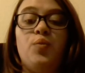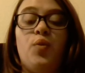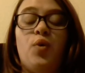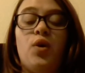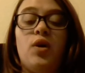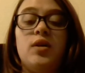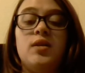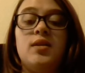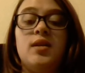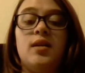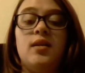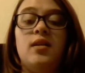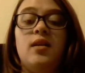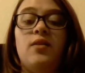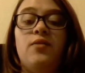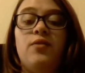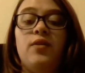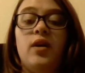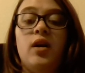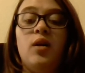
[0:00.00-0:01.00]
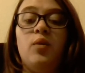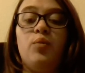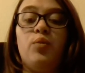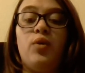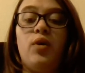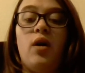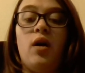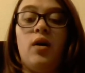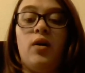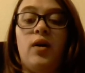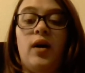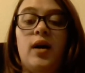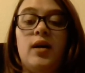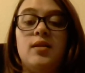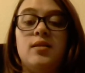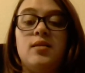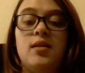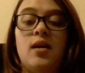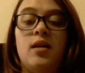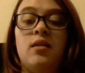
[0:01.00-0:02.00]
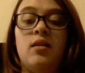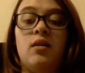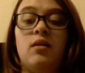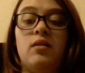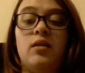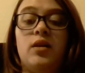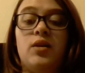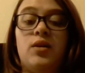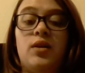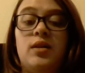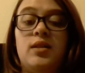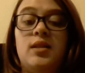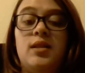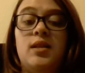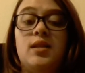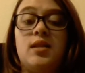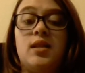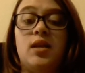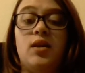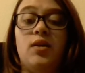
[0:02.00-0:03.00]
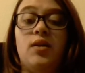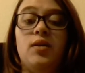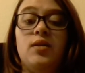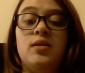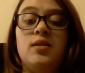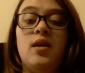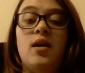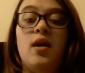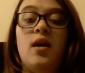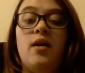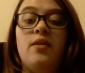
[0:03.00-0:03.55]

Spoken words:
more significant progress in their literacy skills